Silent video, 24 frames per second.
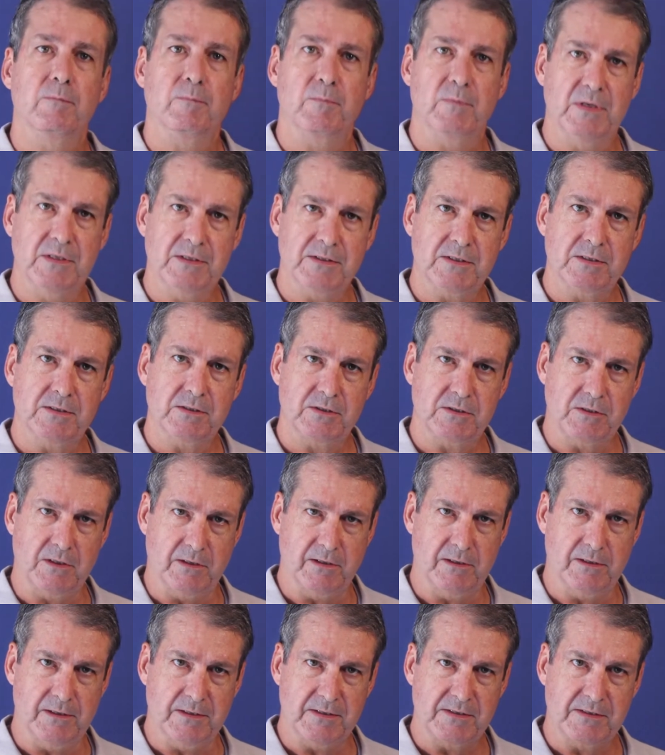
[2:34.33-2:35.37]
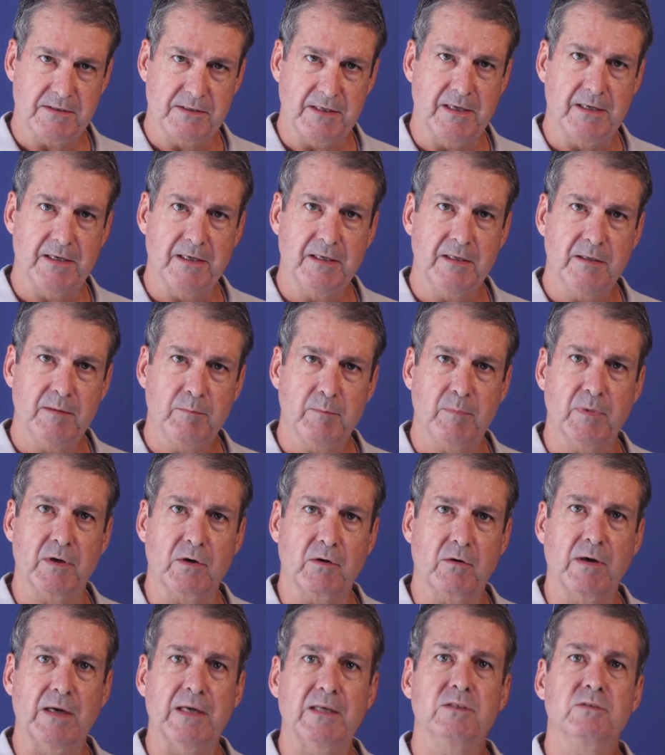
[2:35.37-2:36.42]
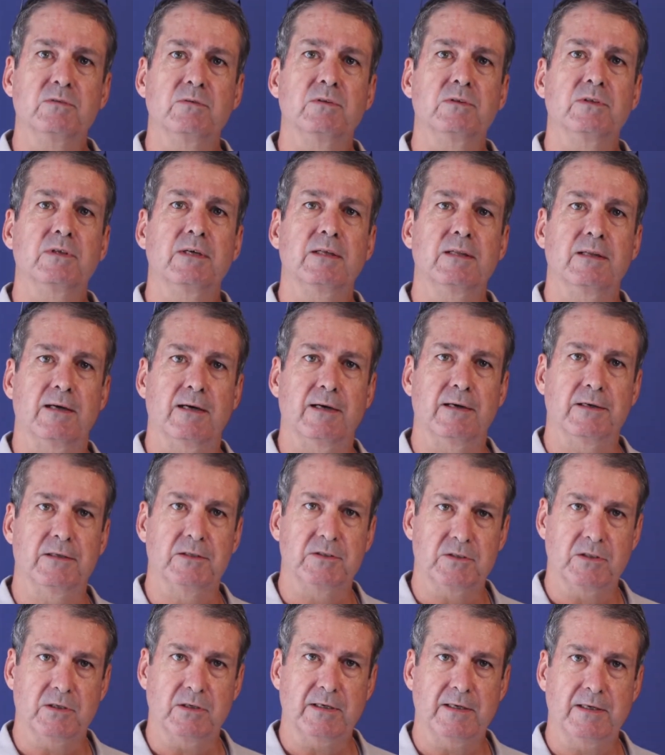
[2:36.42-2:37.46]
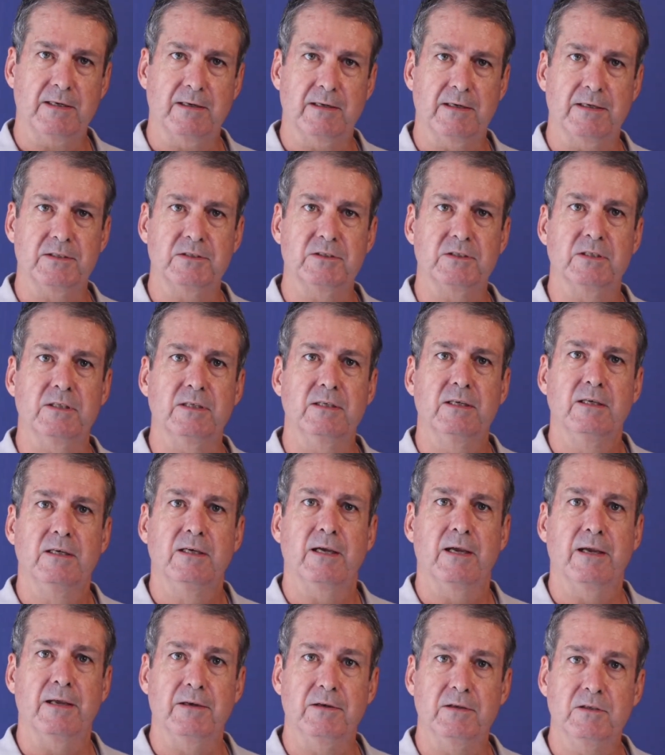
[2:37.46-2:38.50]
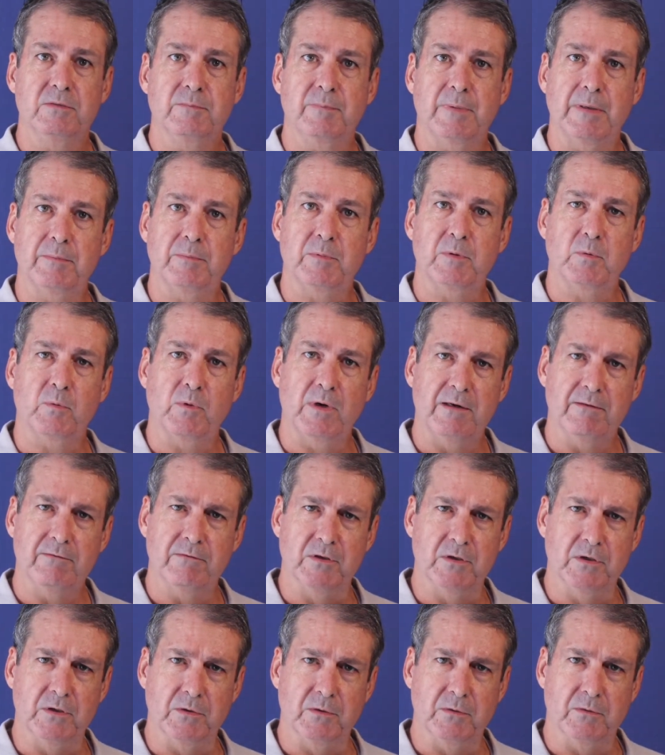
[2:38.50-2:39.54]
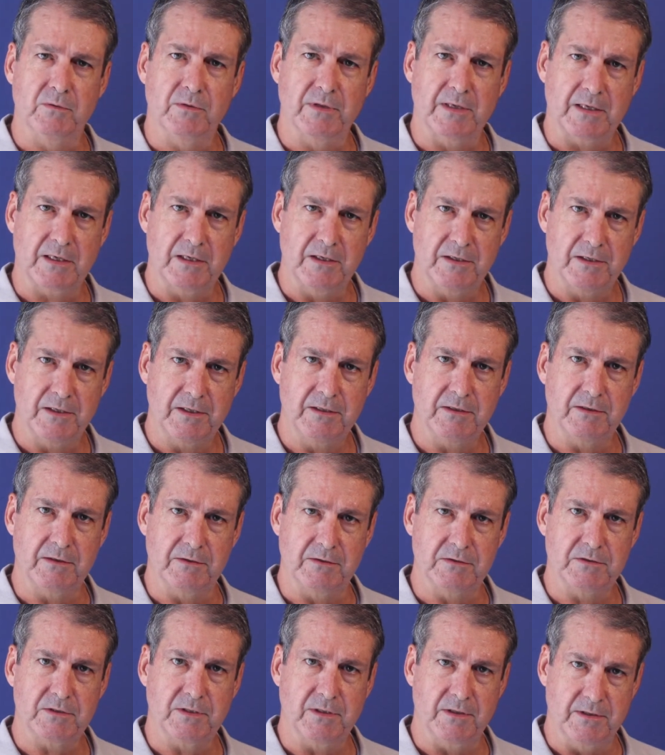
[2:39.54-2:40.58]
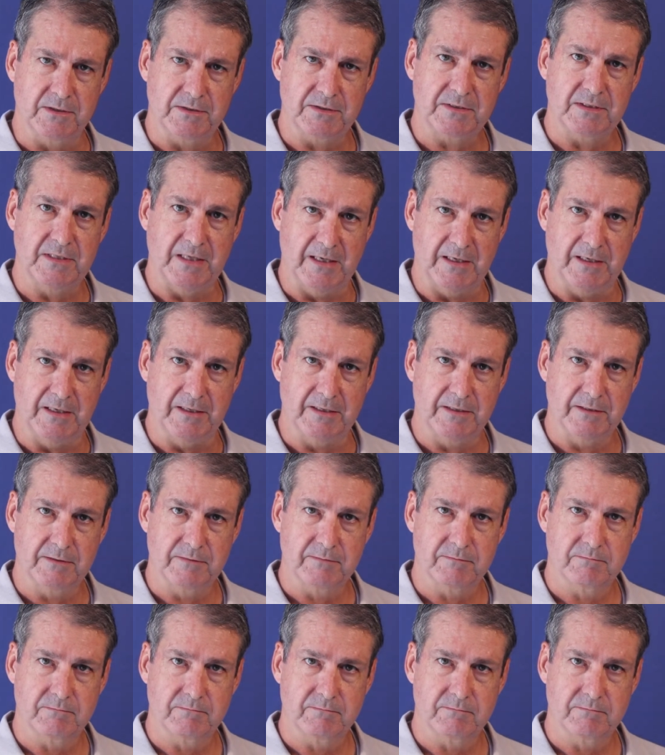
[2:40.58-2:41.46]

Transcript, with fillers: This started a steady but gradual decline in circulation and newspaper revenue that continues to this day.